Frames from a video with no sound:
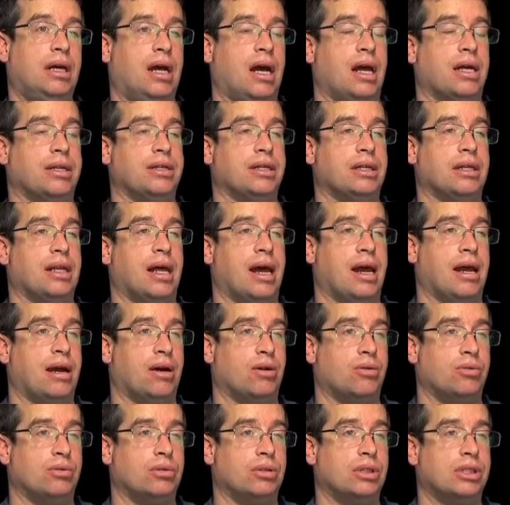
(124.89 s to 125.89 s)
and
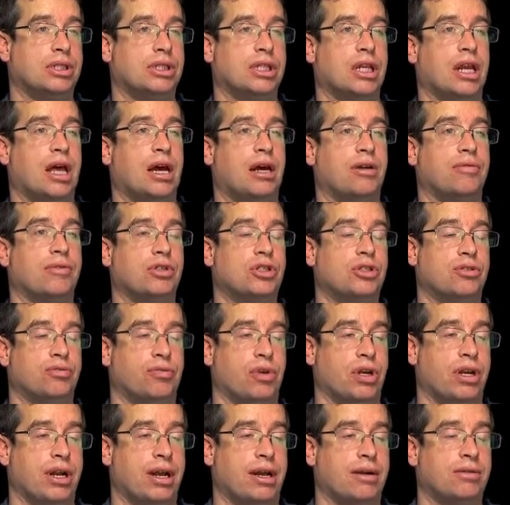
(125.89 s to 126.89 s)
allow the saliva to
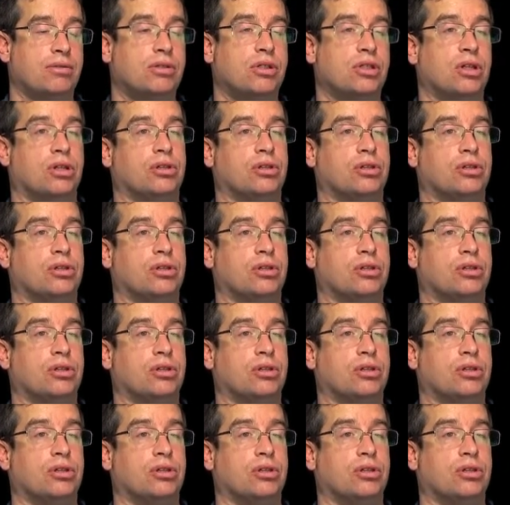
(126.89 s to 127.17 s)
run out